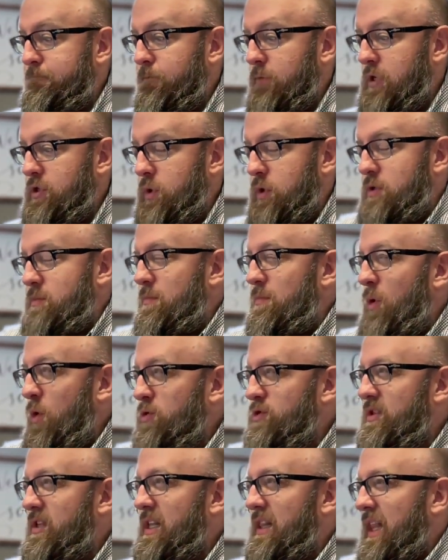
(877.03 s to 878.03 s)
So it's
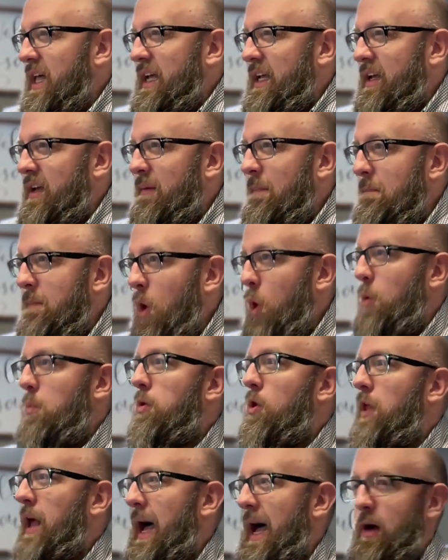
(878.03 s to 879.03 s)
mostly like a
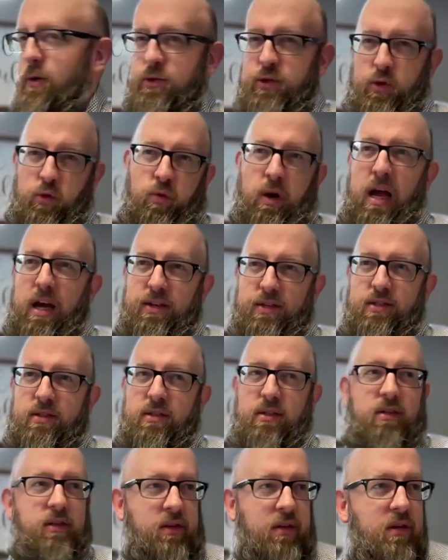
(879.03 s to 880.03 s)
mobile house
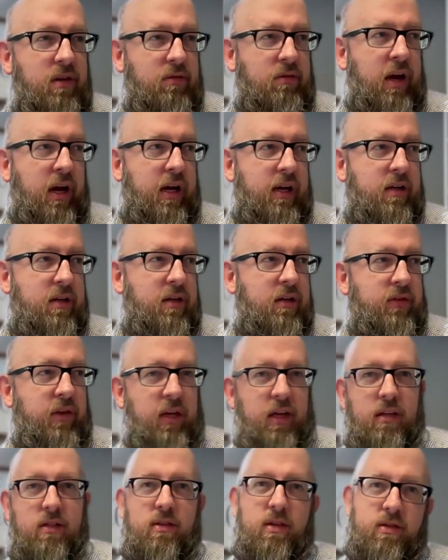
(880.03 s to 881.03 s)
arrest, right? It's
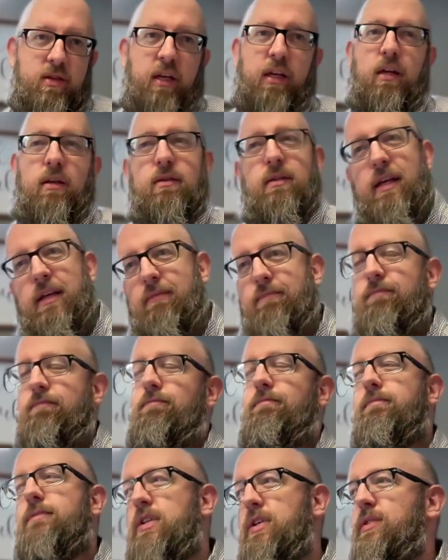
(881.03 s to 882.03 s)
like just like like
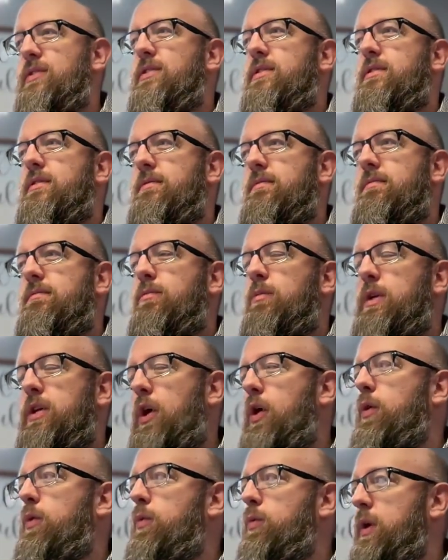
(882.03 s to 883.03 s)
just we
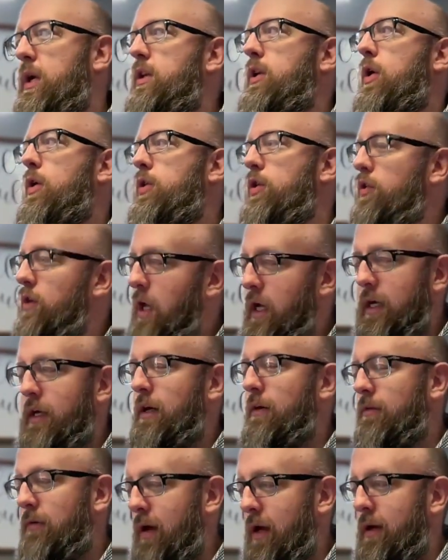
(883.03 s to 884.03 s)
know we know you're not
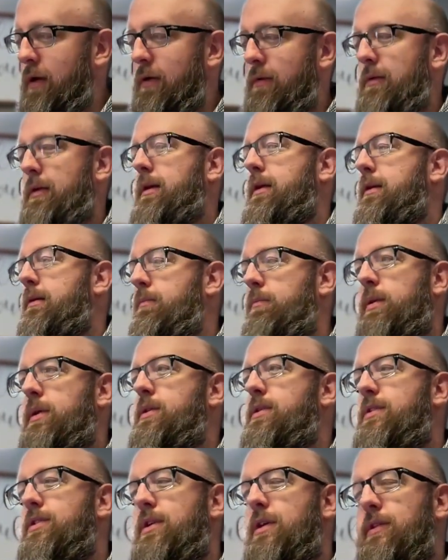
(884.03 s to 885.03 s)
going to run, you know,
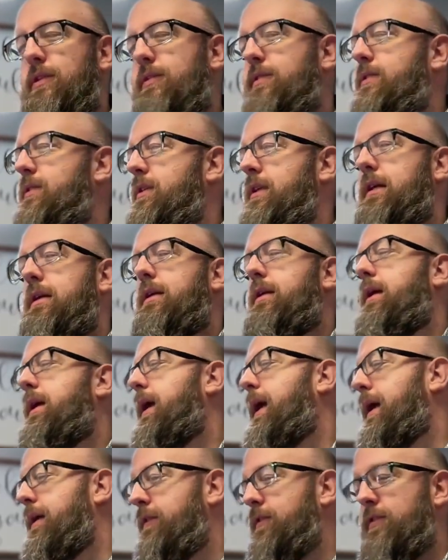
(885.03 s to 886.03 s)
but just
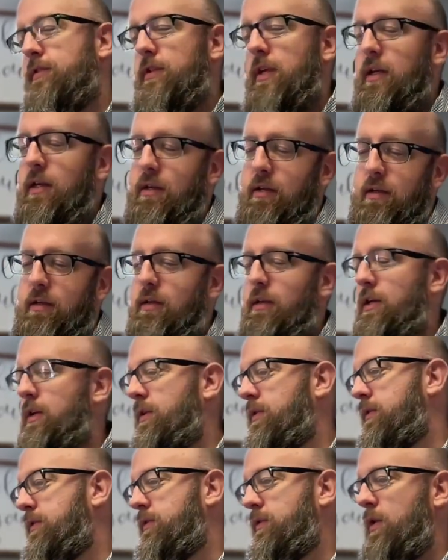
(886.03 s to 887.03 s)
send you
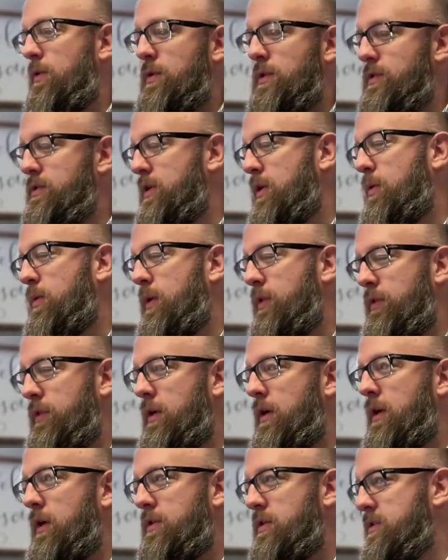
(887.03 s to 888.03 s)
know so and so with
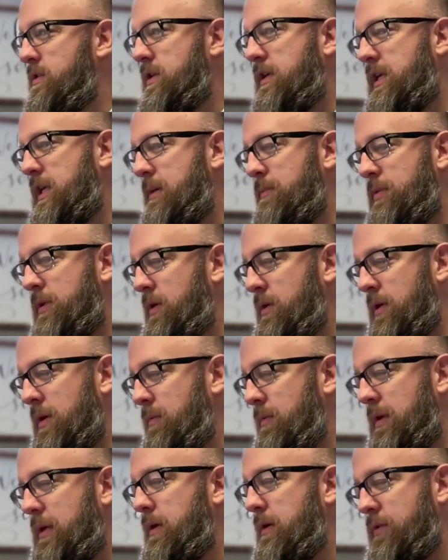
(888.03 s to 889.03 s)
you just to keep you.
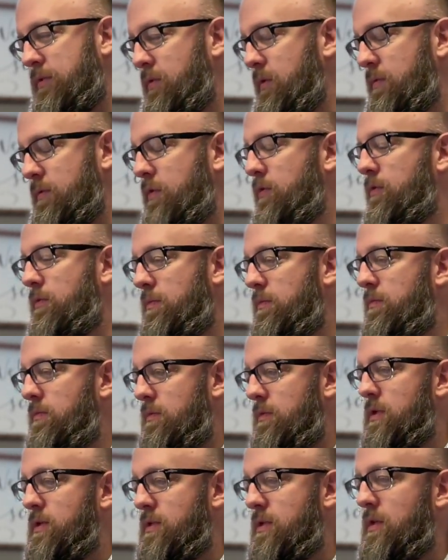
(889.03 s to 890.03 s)
So just
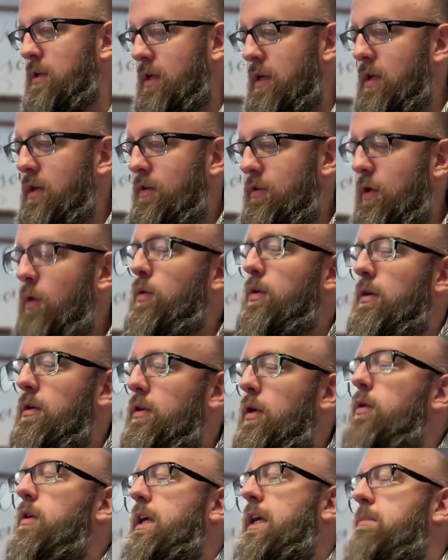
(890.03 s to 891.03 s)
just don't
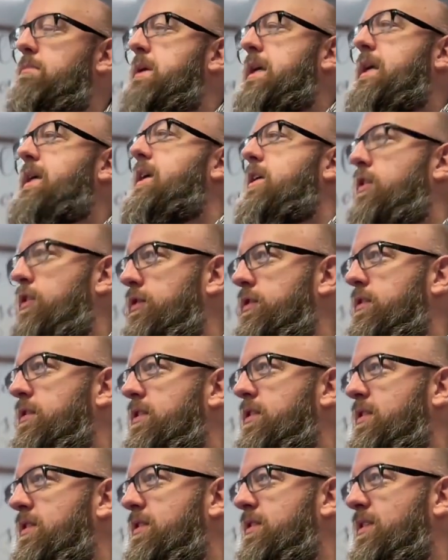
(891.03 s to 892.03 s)
don't get me killed
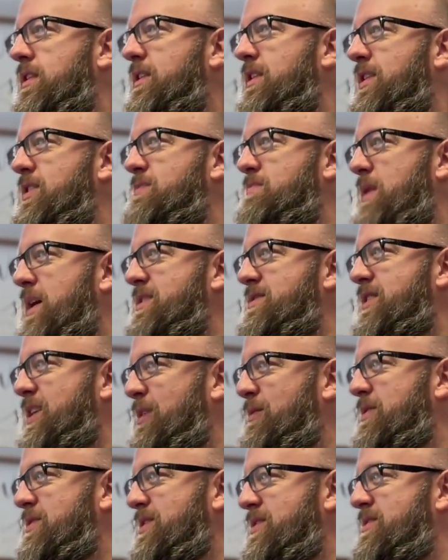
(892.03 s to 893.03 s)
is basically
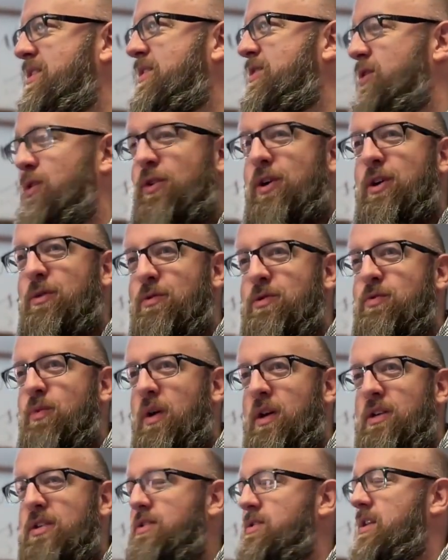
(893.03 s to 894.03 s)
what the centurion was
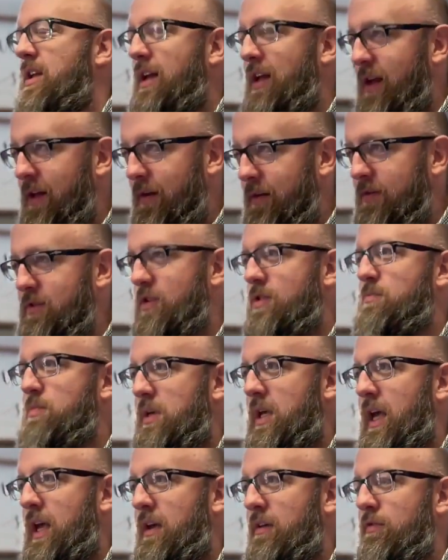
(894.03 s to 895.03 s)
wanting. Just, just
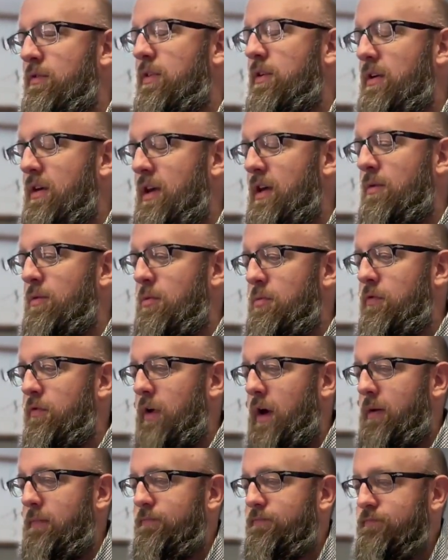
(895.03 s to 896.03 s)
behave and it will be
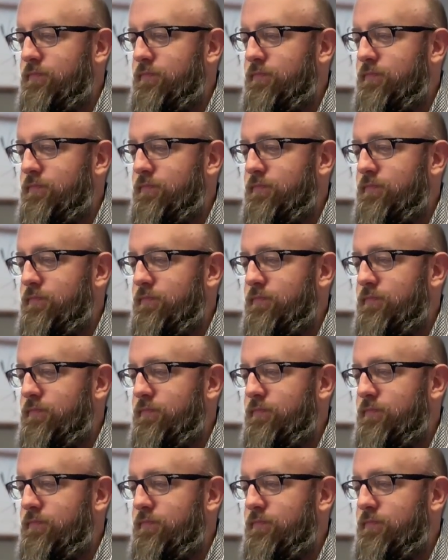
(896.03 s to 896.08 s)
fine.